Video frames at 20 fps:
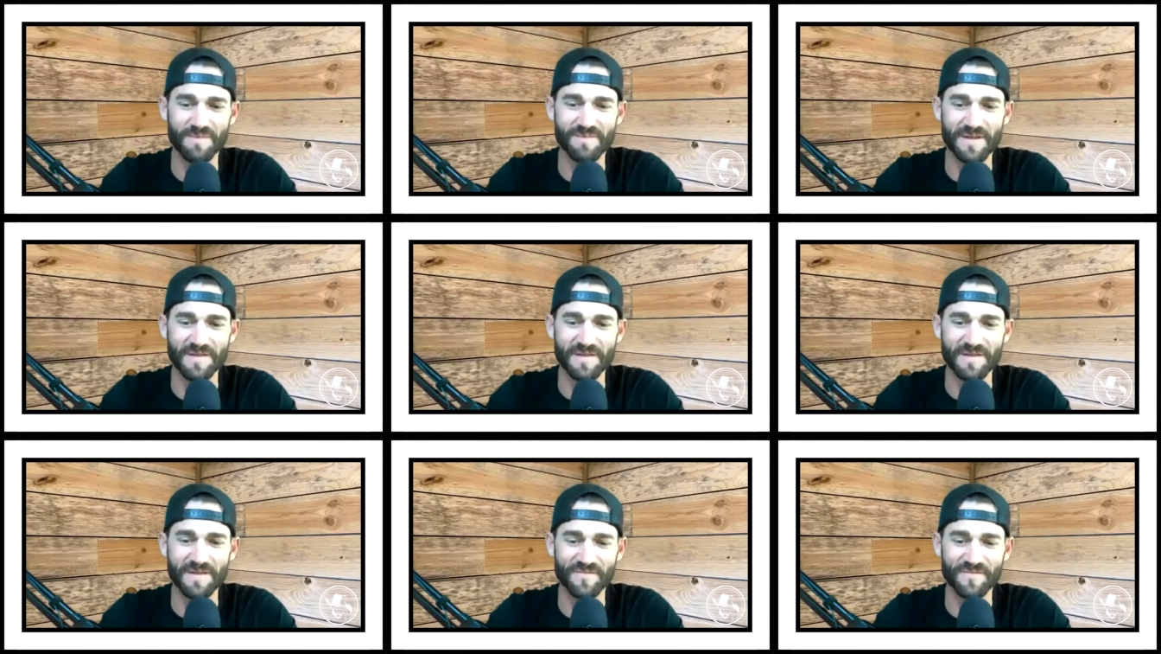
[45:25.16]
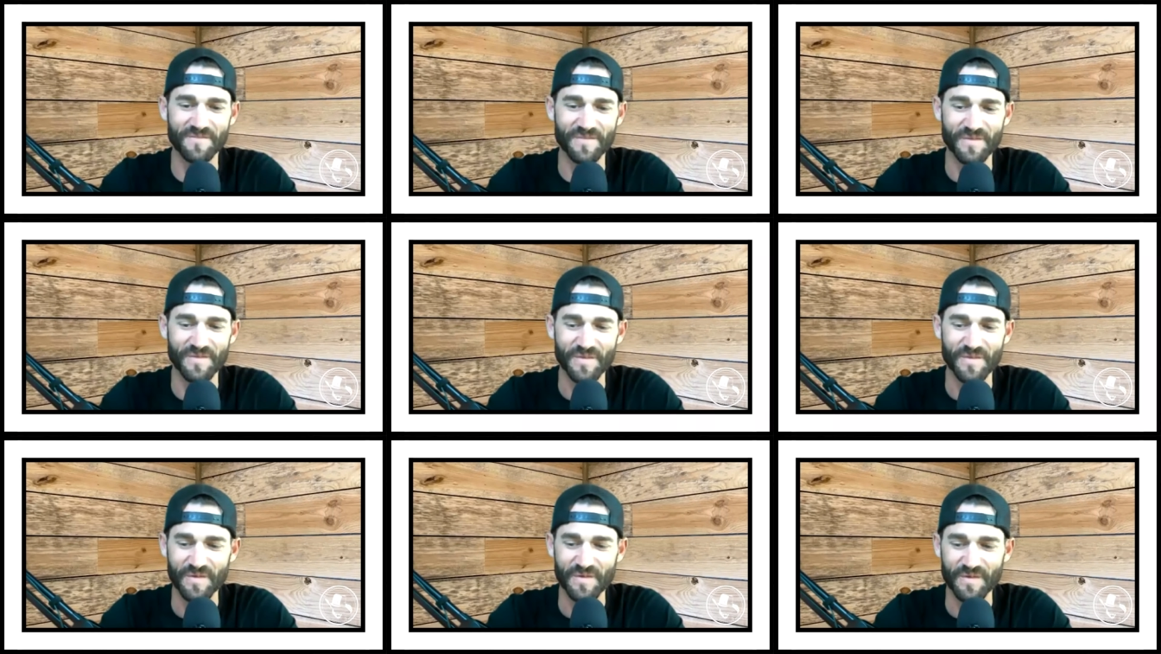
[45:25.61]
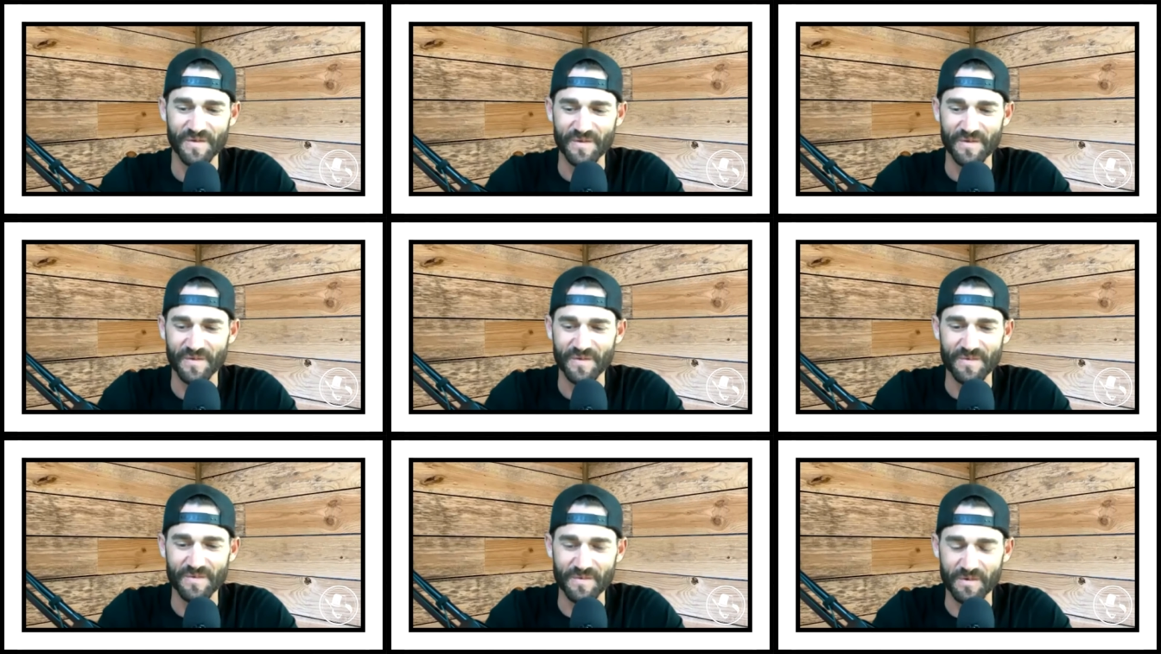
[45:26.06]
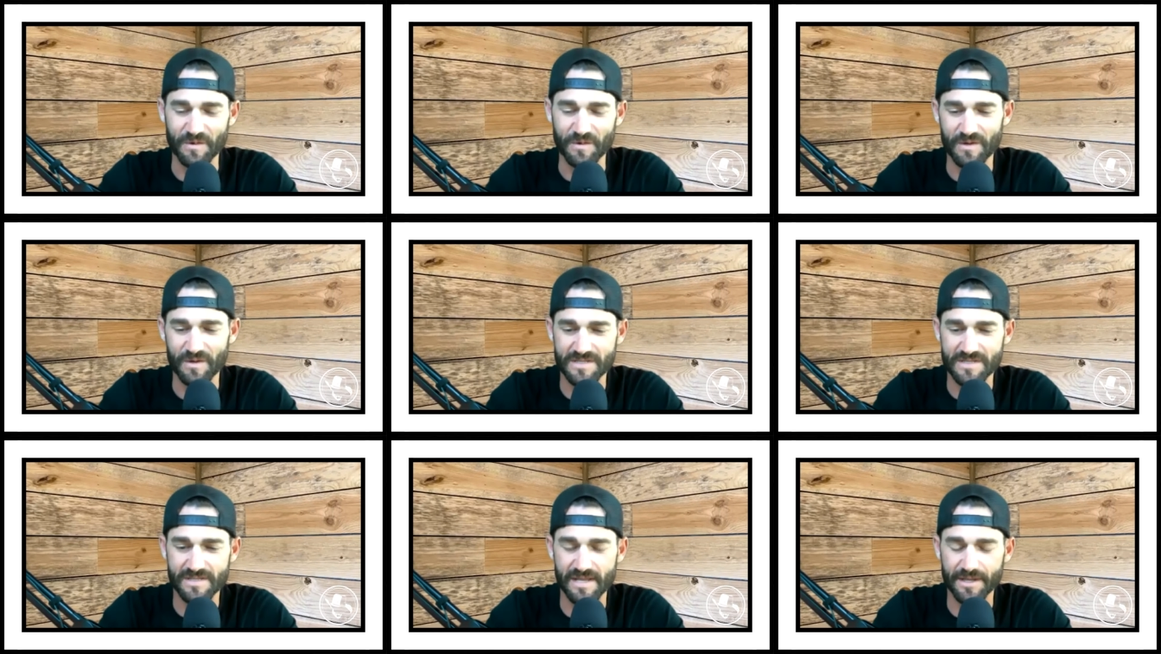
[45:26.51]
man. Well,
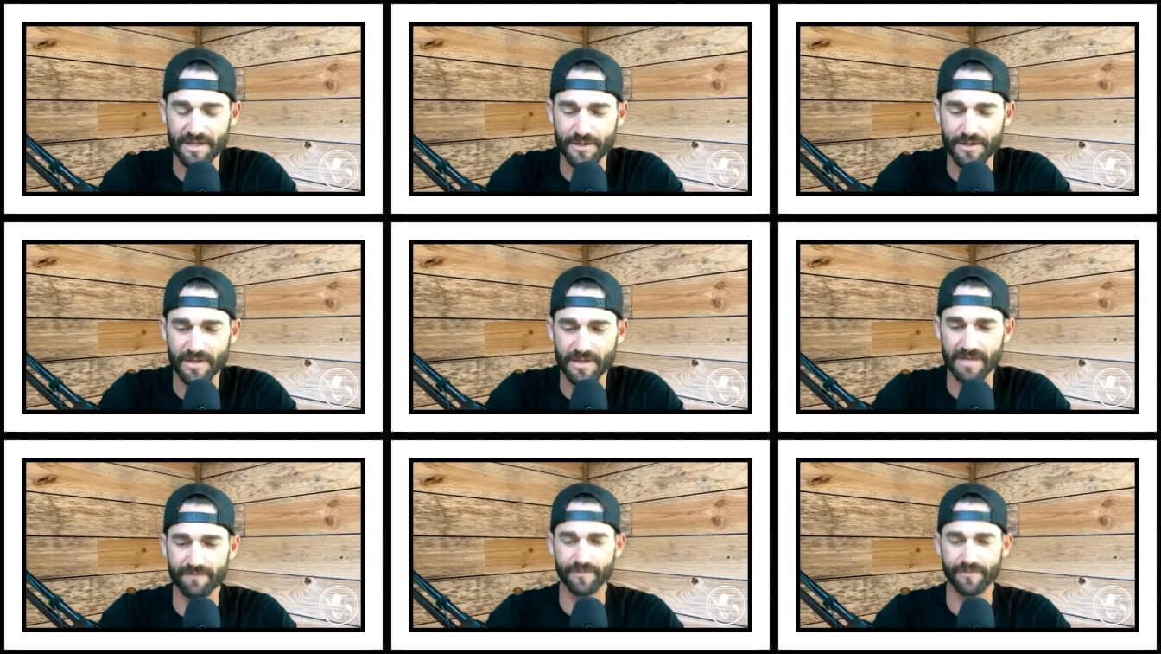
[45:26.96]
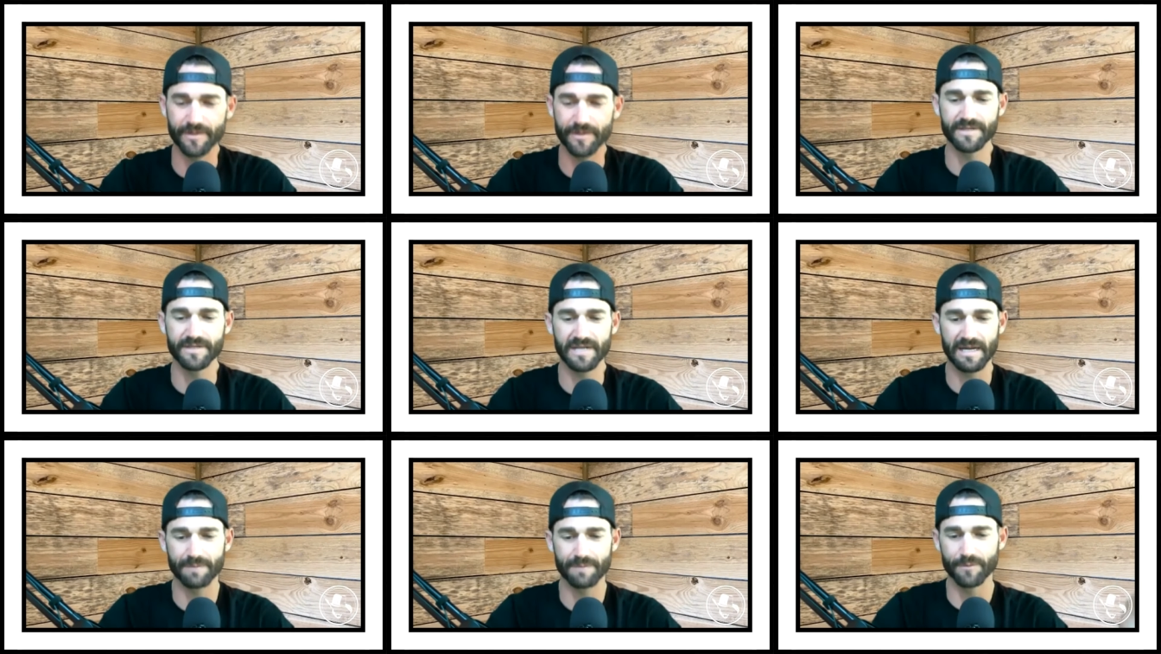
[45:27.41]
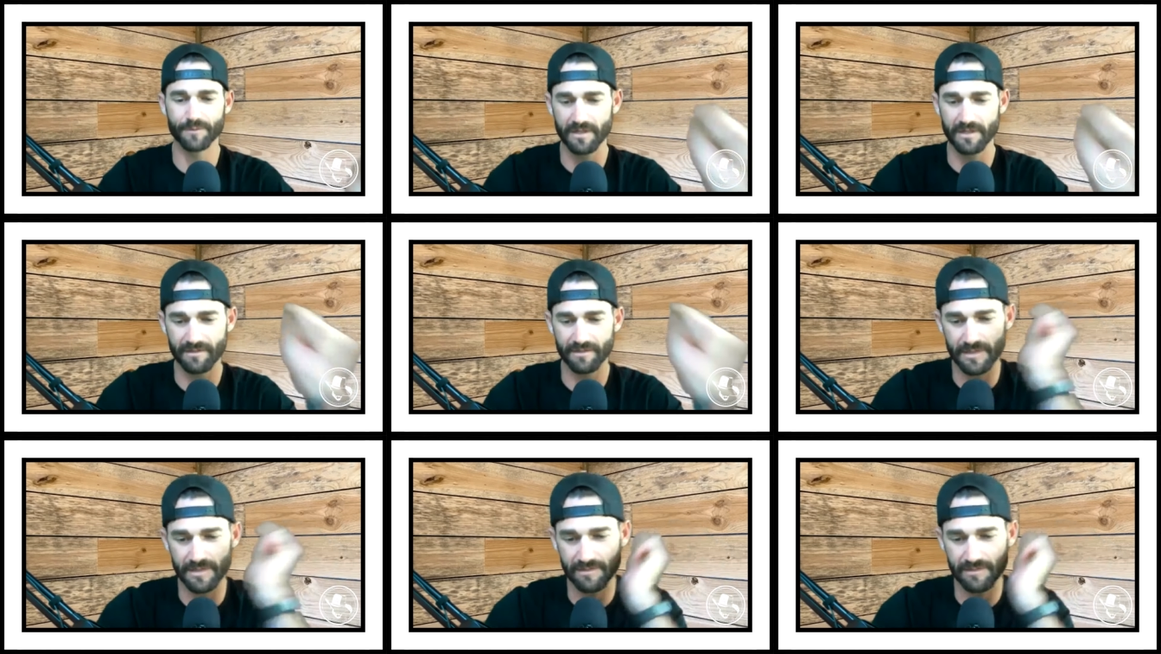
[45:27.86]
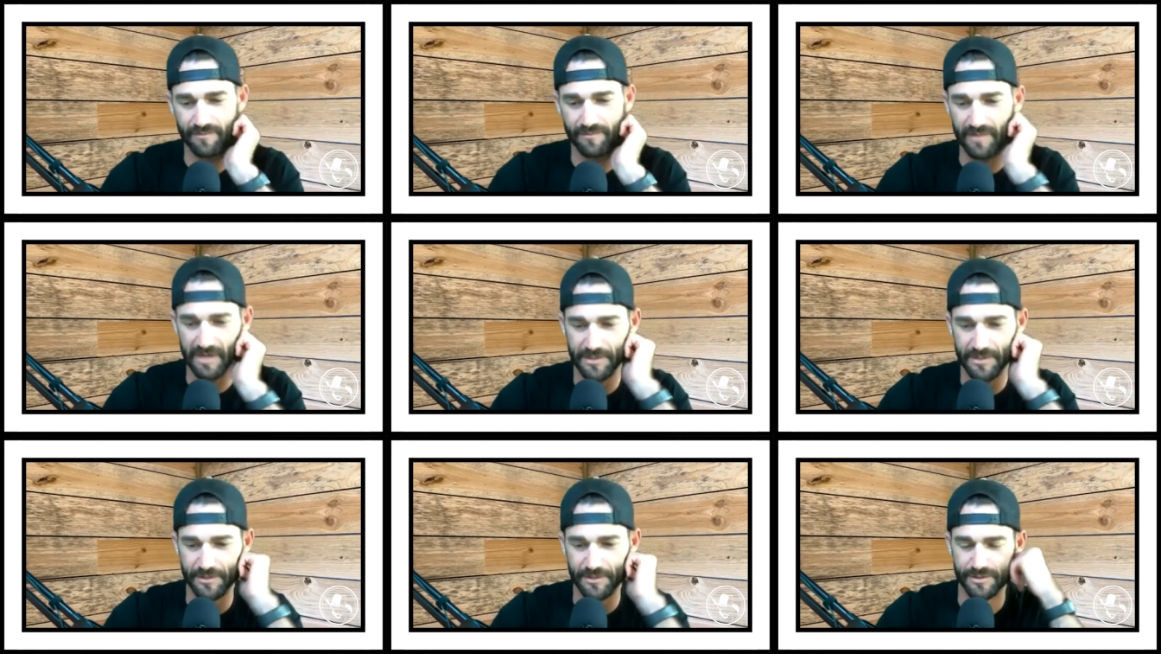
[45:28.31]
Chris, thank you again for your time, brother. If you ever
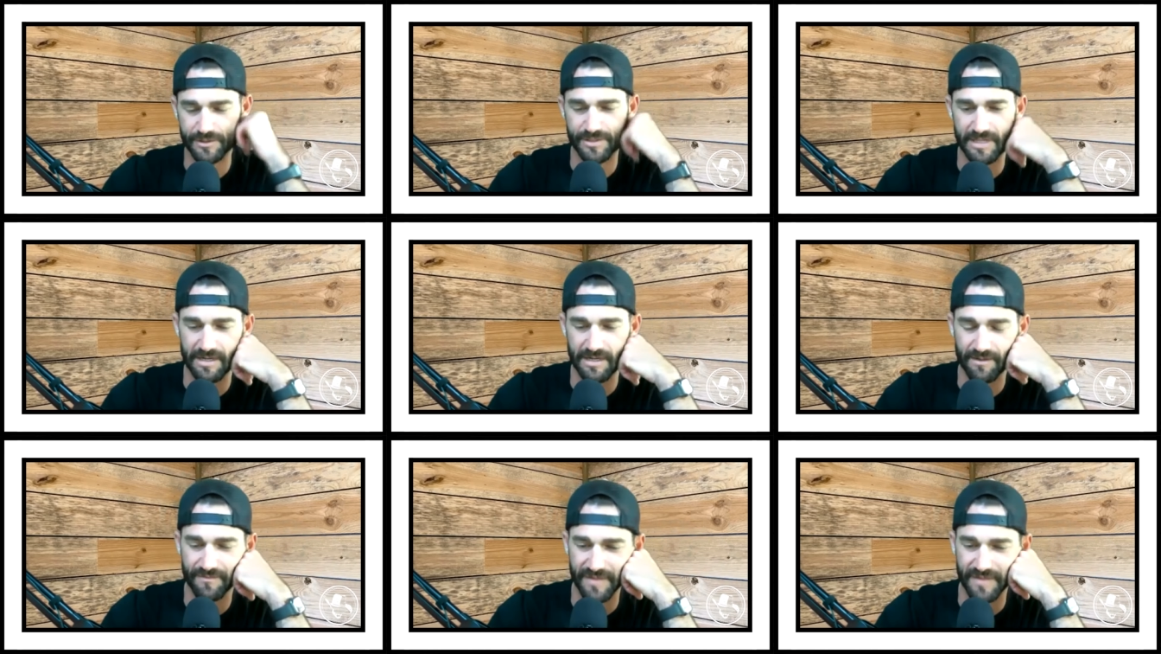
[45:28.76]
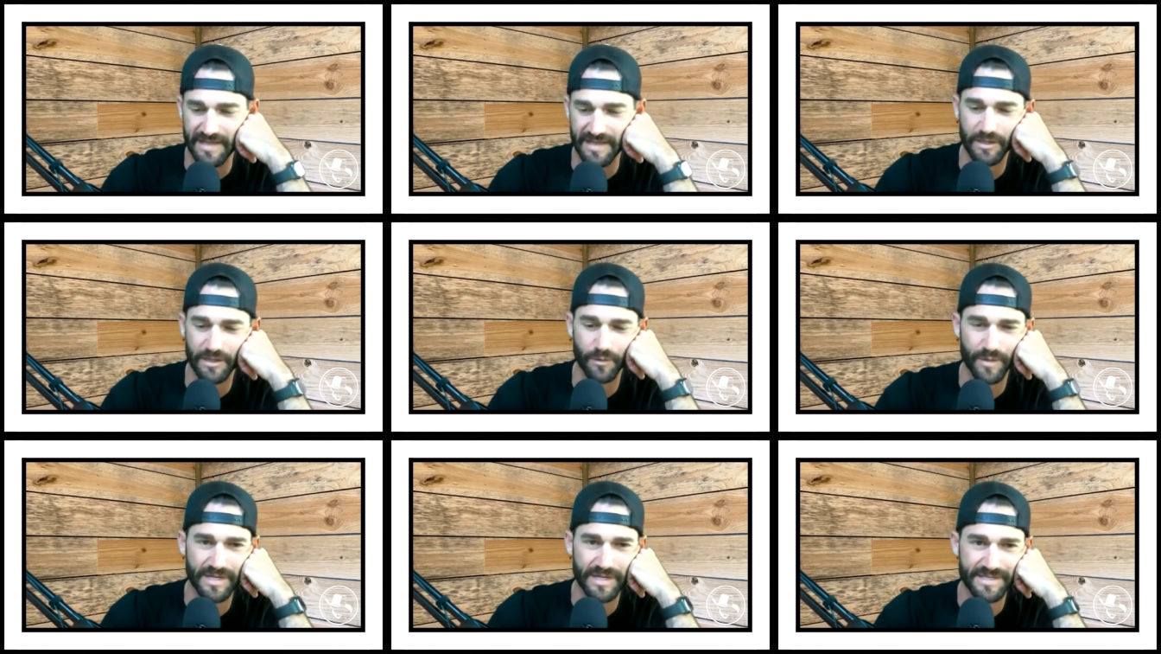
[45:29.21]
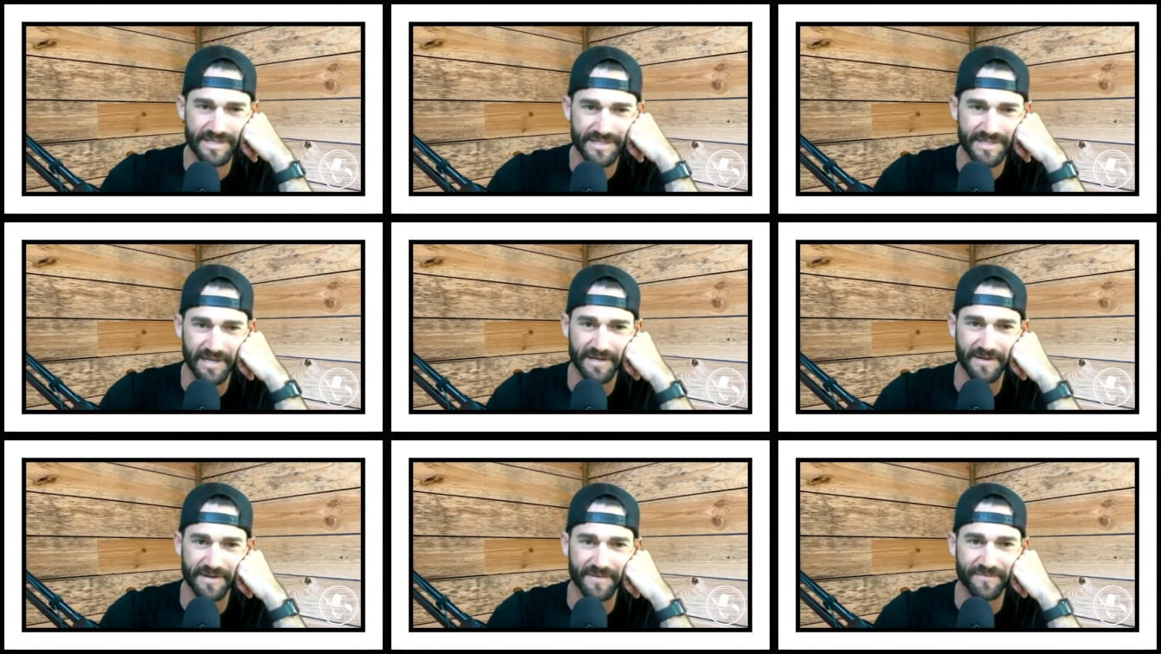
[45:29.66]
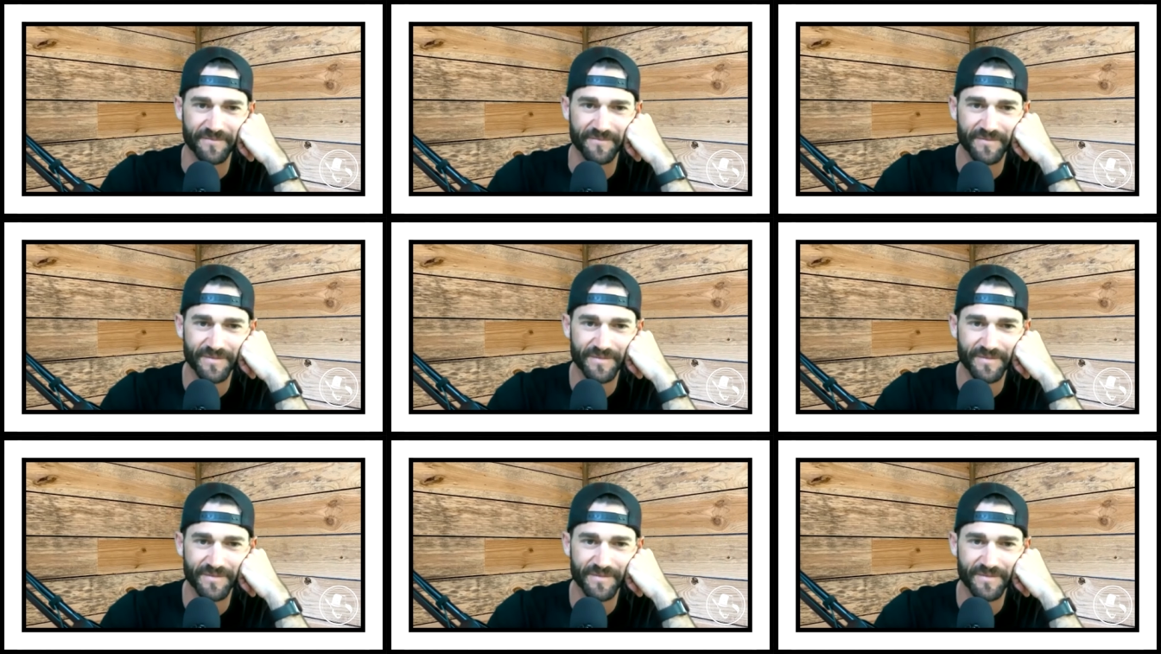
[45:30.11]
find yourself in Louisiana,